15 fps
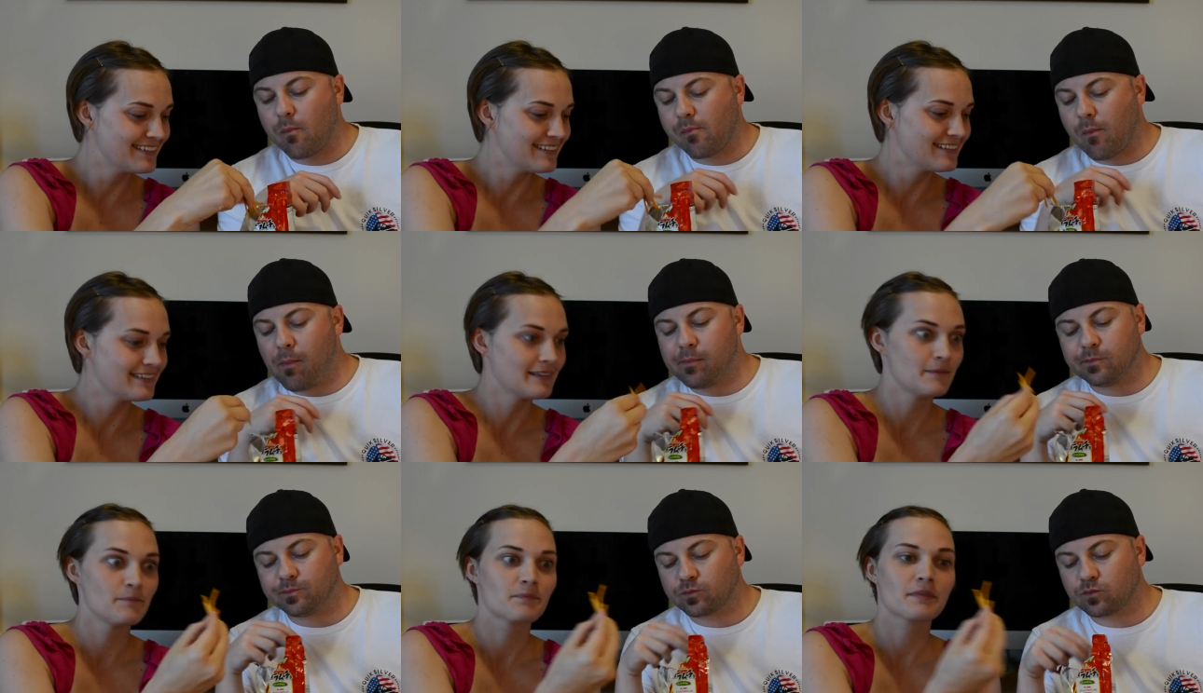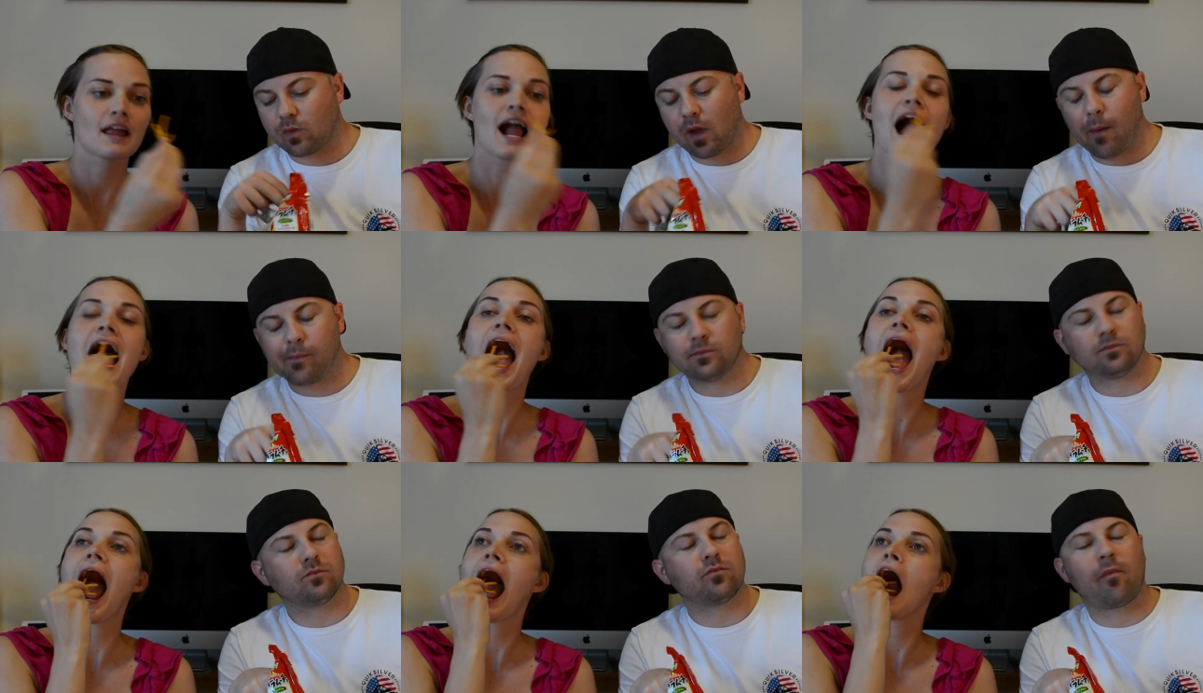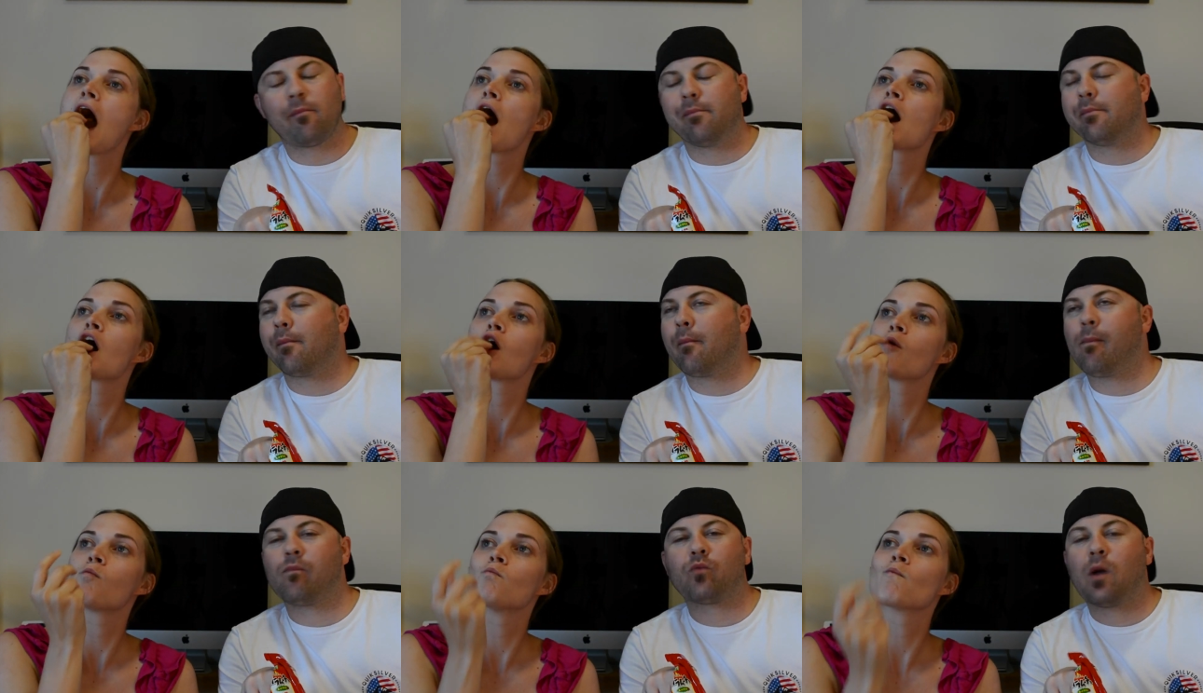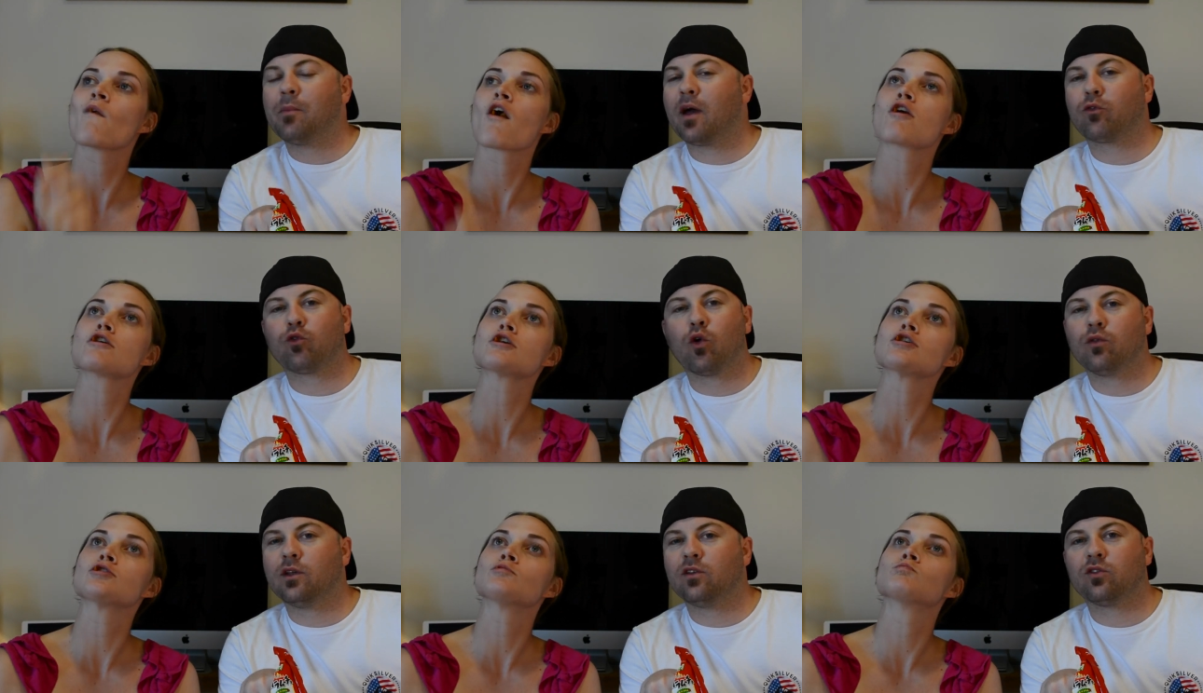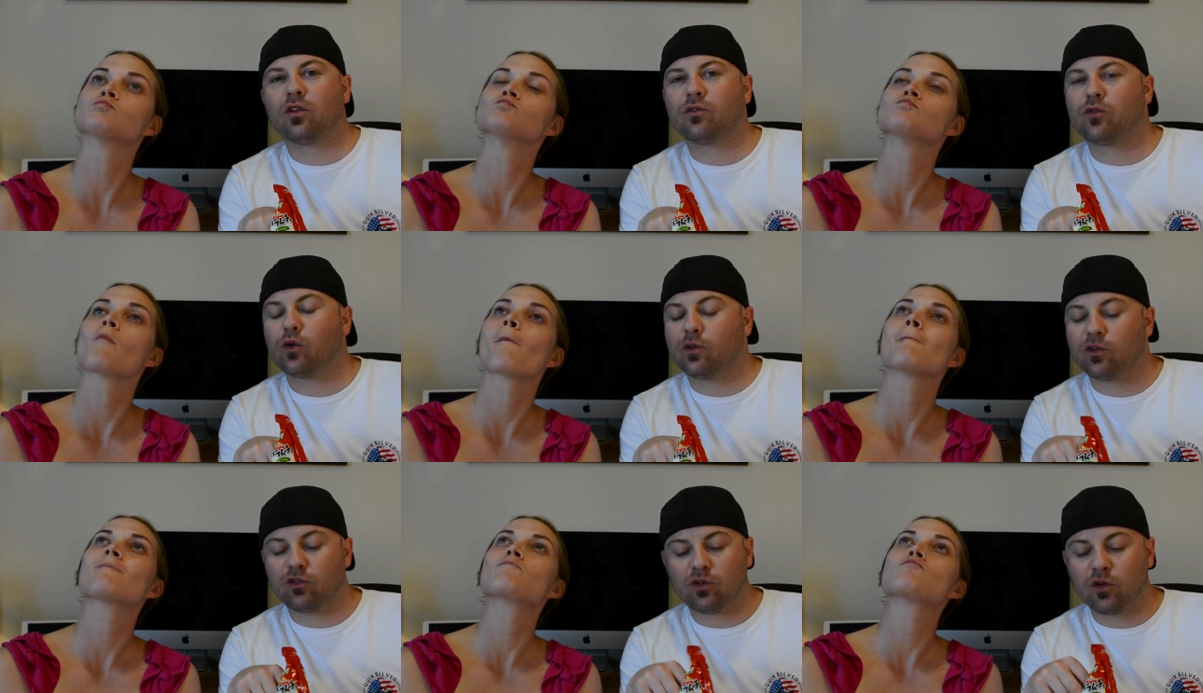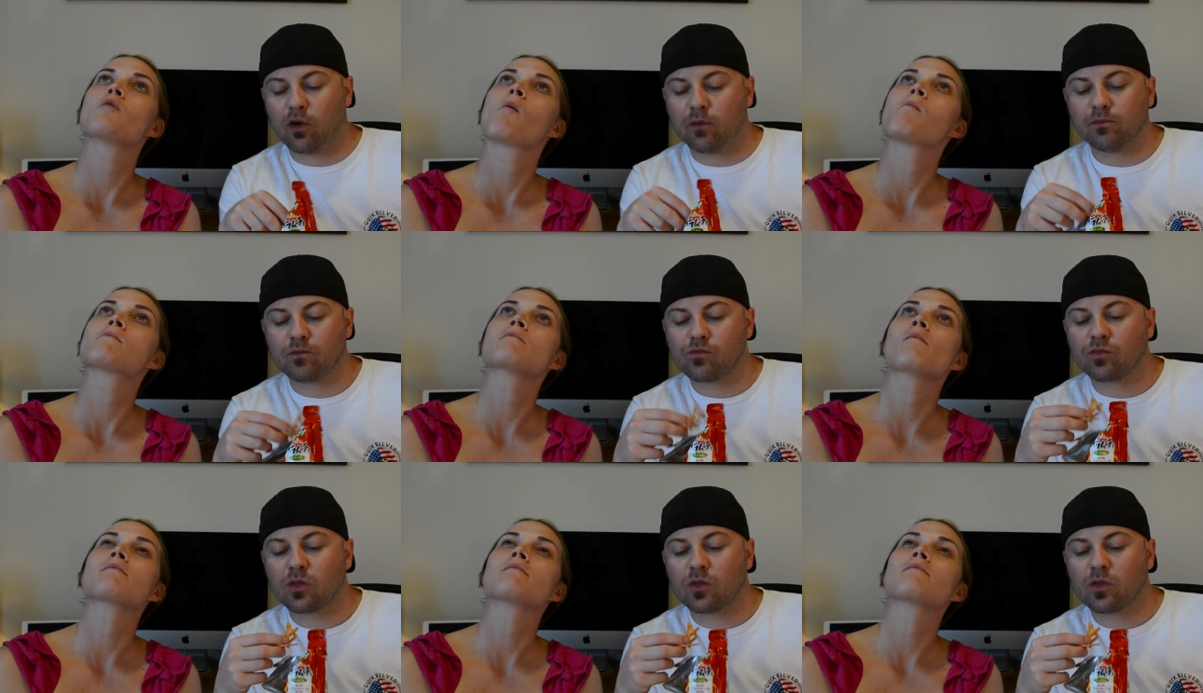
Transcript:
Speaker 1: Mmm. Mmm. I'm not throwing these on the floor. These are too good.